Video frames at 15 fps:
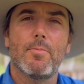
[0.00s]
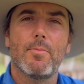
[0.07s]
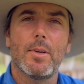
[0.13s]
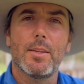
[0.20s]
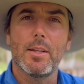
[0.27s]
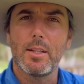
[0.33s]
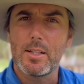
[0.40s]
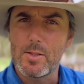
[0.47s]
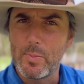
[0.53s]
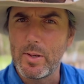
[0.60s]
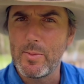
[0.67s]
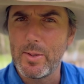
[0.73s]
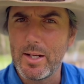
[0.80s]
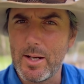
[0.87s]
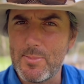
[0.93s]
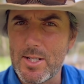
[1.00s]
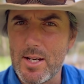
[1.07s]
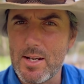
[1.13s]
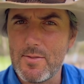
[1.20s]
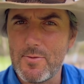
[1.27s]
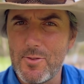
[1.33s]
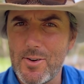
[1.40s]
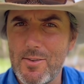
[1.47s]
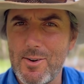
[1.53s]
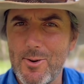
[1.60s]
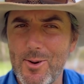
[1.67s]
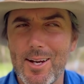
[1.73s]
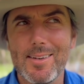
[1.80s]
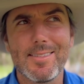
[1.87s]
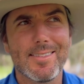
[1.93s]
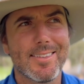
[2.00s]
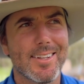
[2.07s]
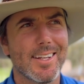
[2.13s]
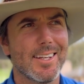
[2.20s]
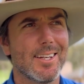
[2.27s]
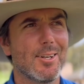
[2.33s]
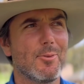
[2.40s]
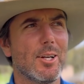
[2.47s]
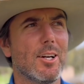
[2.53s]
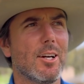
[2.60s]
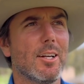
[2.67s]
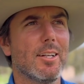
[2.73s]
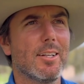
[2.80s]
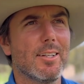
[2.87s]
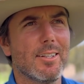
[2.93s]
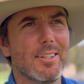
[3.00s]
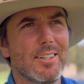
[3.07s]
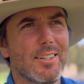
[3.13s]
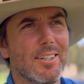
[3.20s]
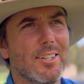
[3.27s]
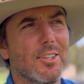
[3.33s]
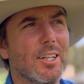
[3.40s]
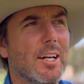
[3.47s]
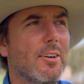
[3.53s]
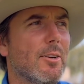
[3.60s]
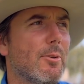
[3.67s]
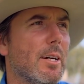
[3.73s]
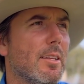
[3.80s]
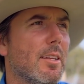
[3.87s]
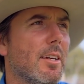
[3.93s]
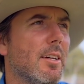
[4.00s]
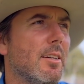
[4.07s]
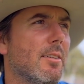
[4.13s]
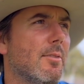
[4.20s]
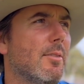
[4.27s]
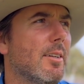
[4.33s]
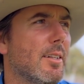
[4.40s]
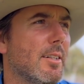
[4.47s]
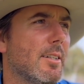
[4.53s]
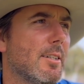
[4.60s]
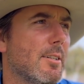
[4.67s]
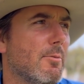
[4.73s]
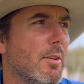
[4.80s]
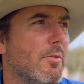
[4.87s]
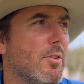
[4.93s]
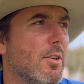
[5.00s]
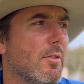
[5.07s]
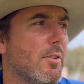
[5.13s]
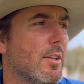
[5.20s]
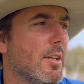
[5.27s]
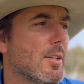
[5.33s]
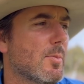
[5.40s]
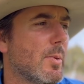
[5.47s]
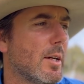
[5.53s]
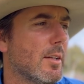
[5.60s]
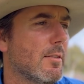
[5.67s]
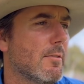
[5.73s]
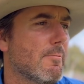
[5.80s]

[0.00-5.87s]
I think that's a pretty big update for everyone. We kind of got carried away there with a few different things, but